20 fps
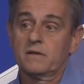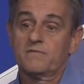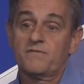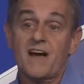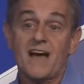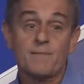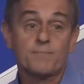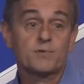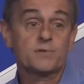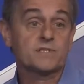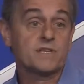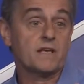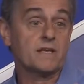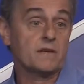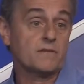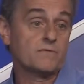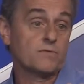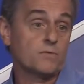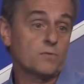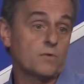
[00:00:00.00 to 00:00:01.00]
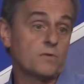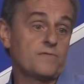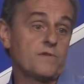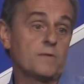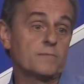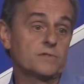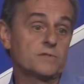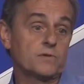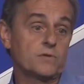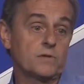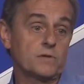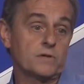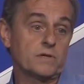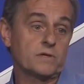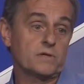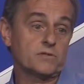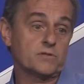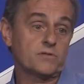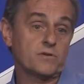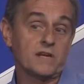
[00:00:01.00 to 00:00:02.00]
5% of the world pharmaceutical
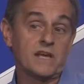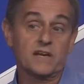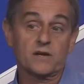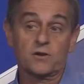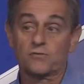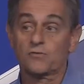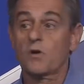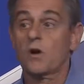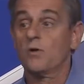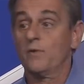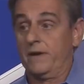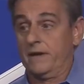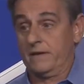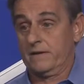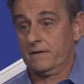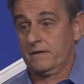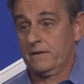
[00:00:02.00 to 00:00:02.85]
industry and growing.